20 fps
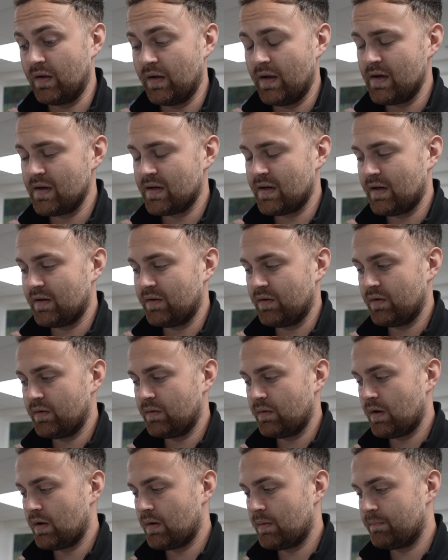Yeah, can
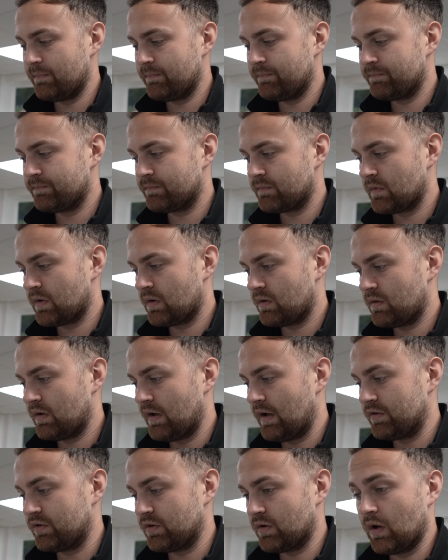do.
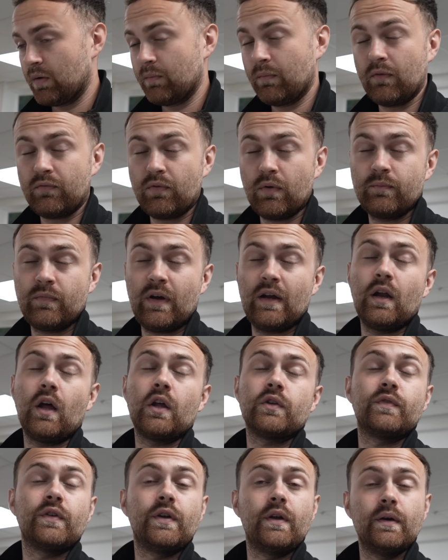So going from that
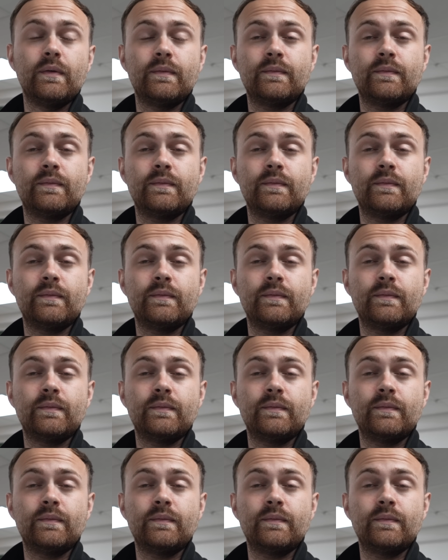last video,